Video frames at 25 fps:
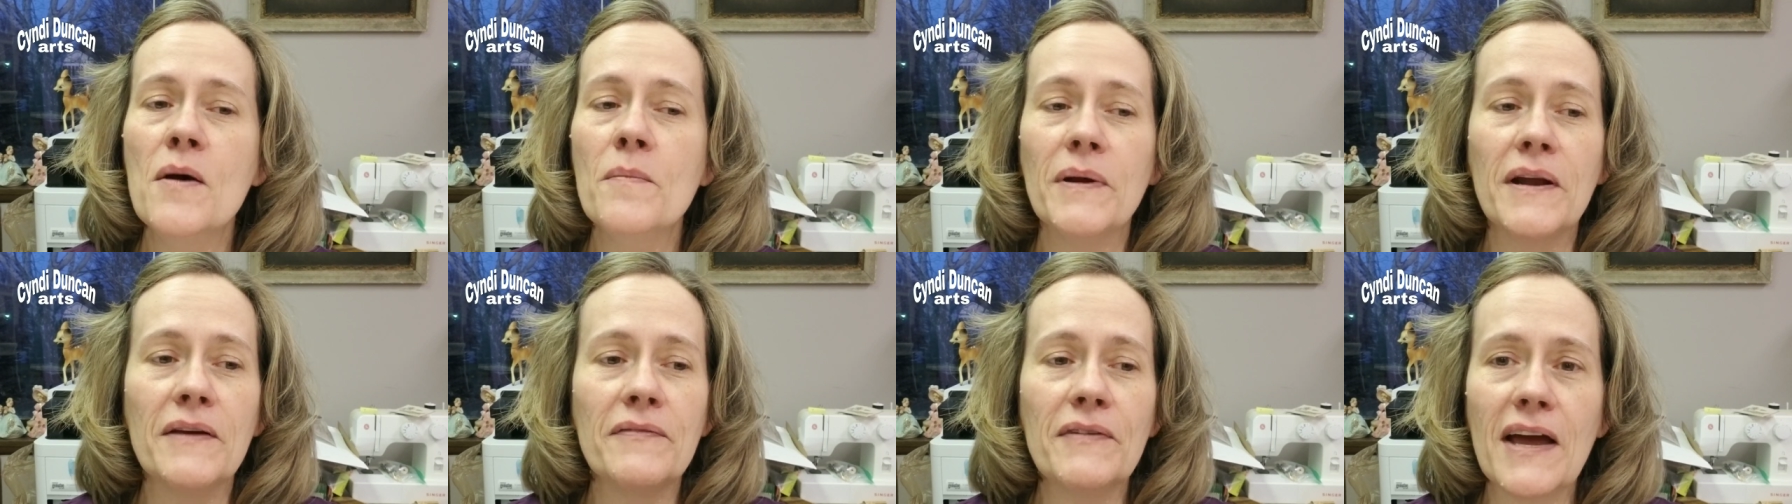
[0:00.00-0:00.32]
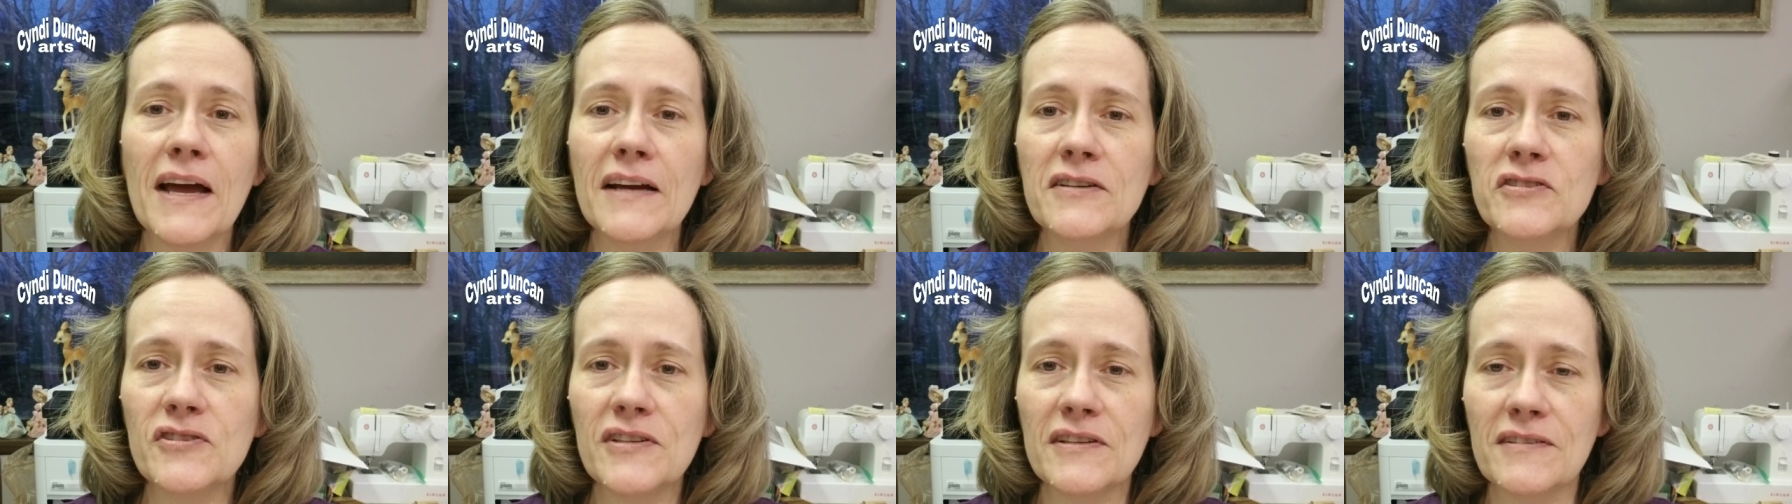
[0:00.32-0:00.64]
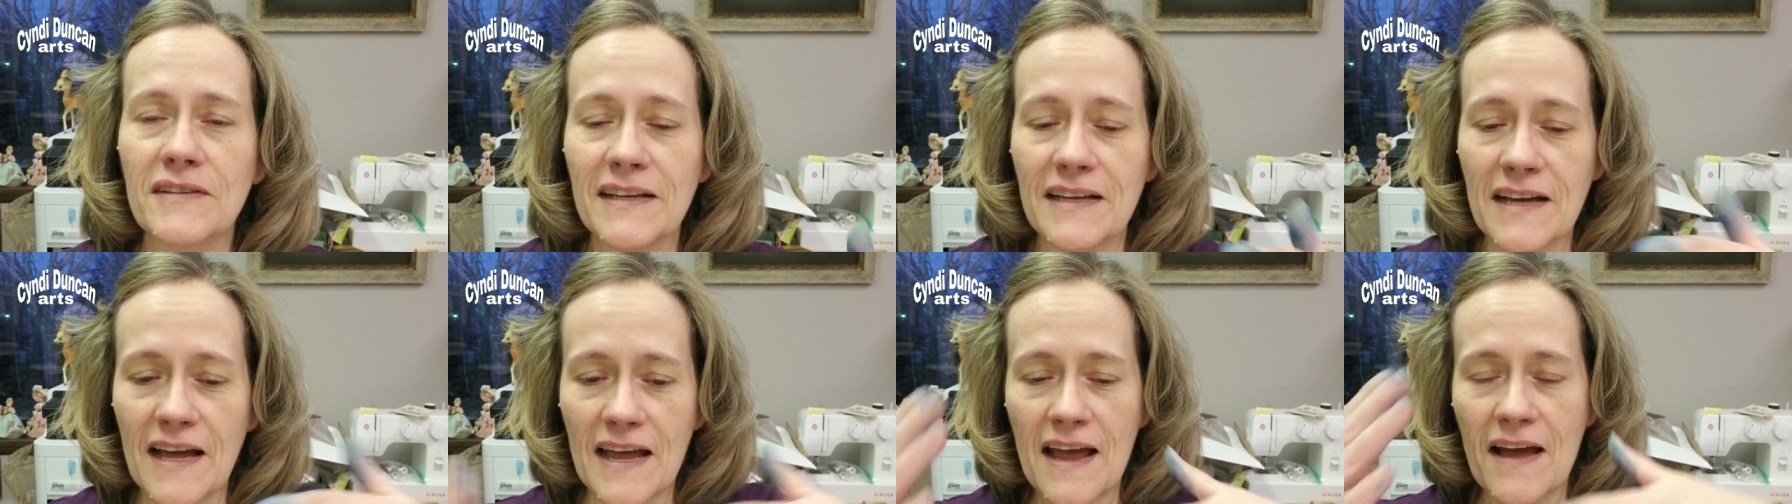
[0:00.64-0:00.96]
But I've actually,
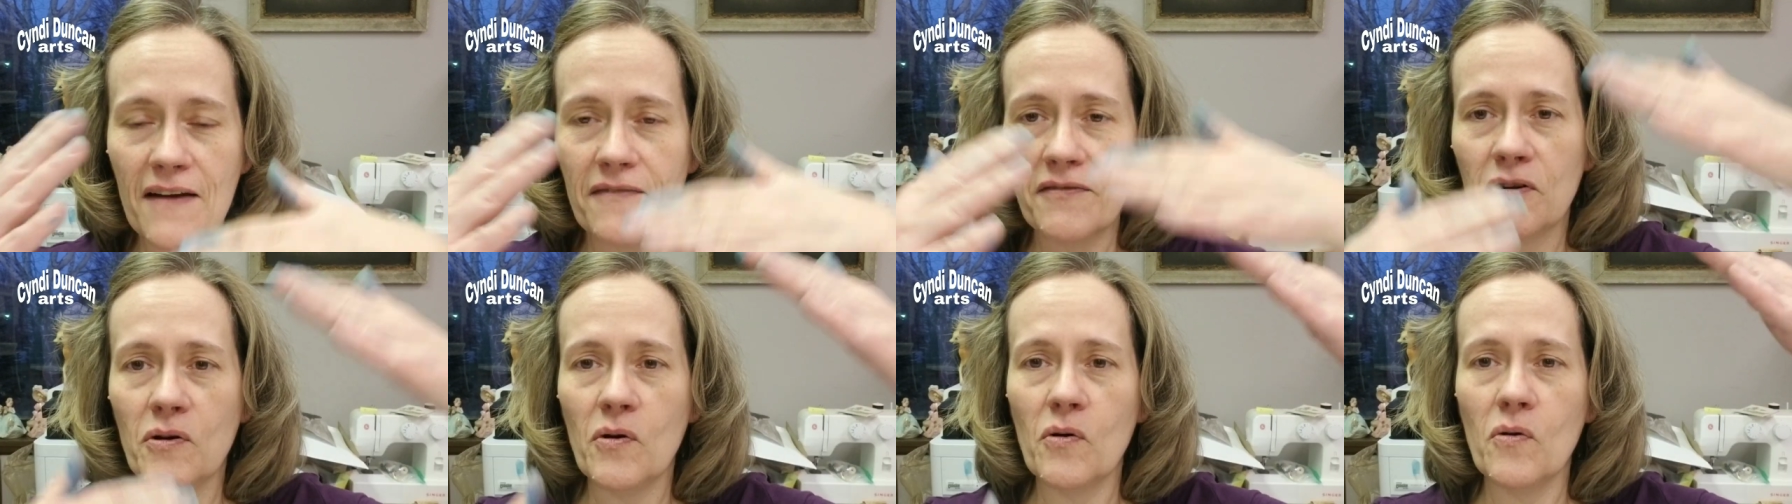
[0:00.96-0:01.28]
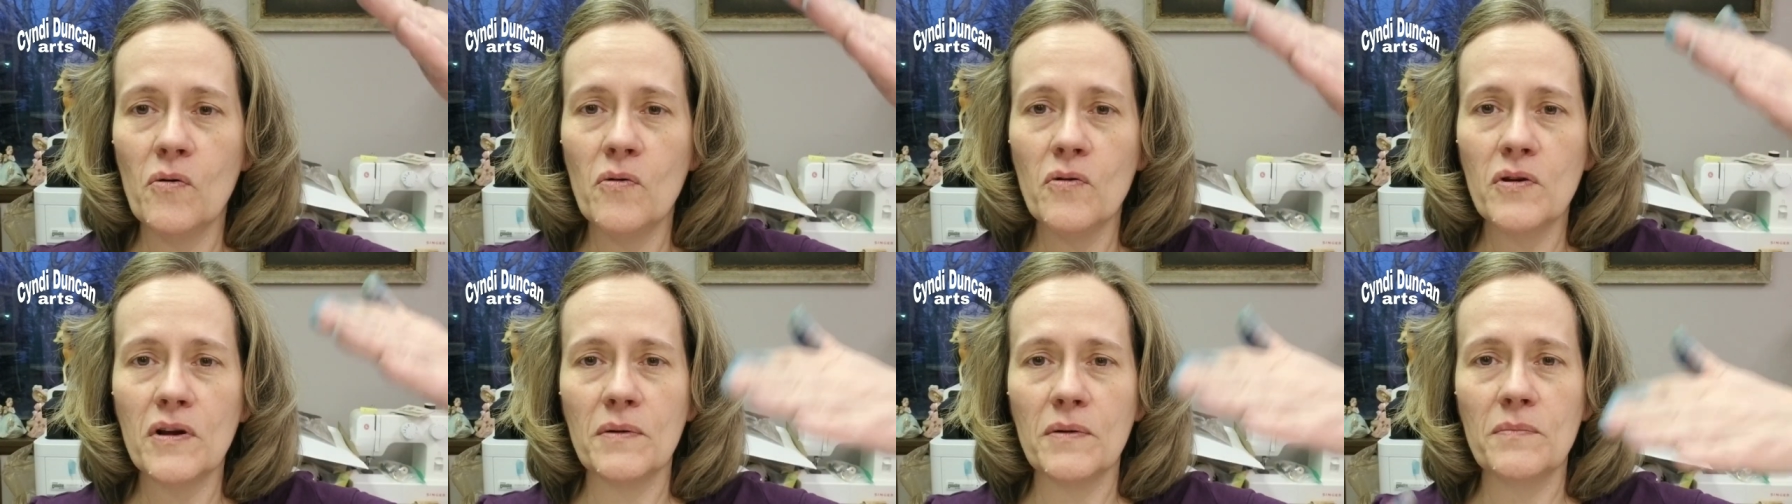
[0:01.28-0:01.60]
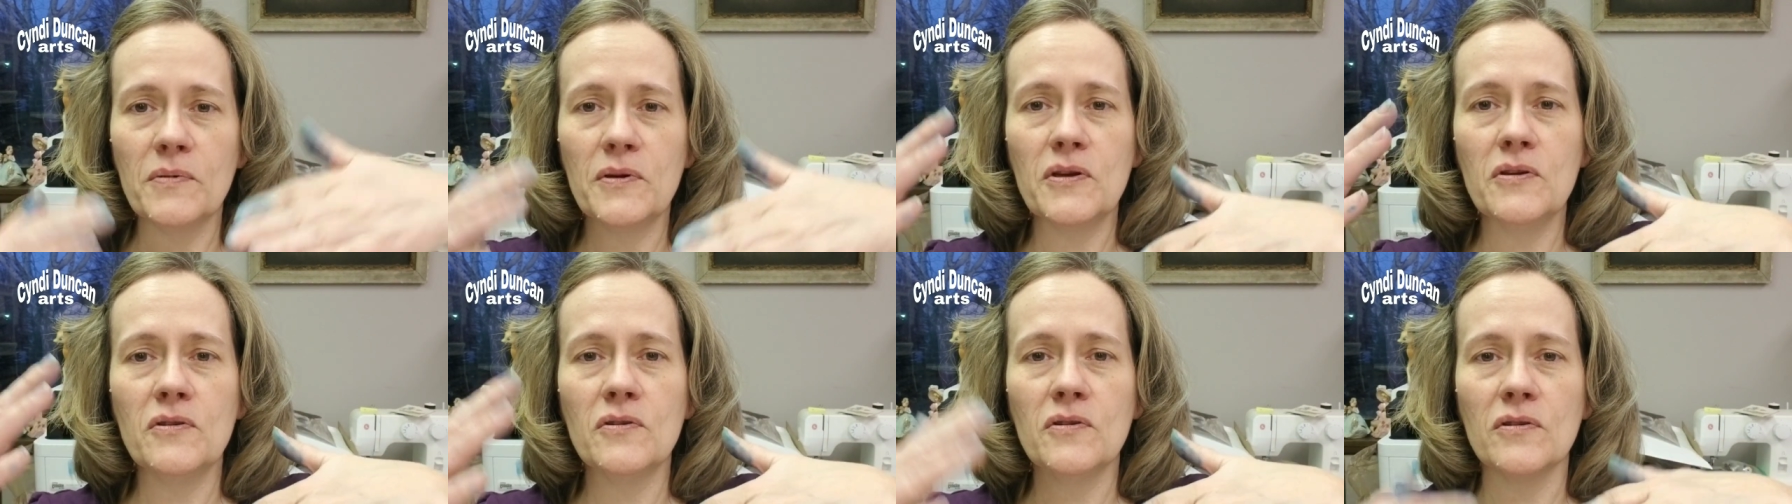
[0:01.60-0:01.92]
like, I have a whole
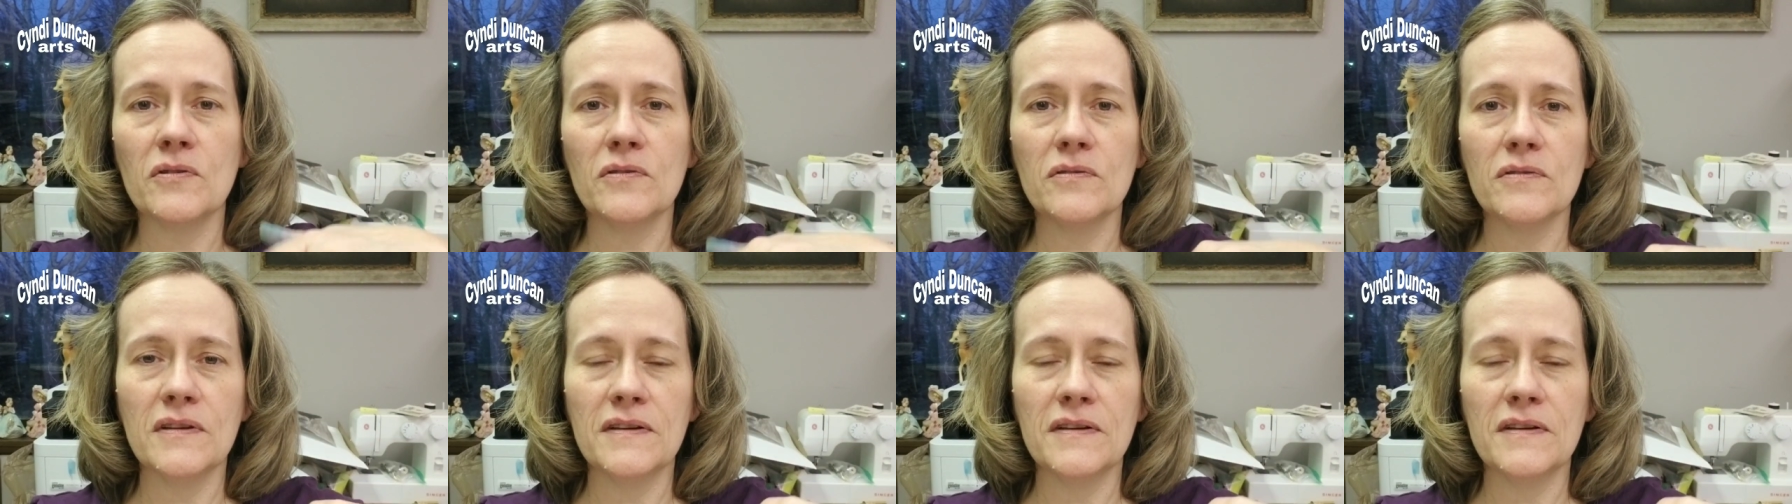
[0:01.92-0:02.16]
computer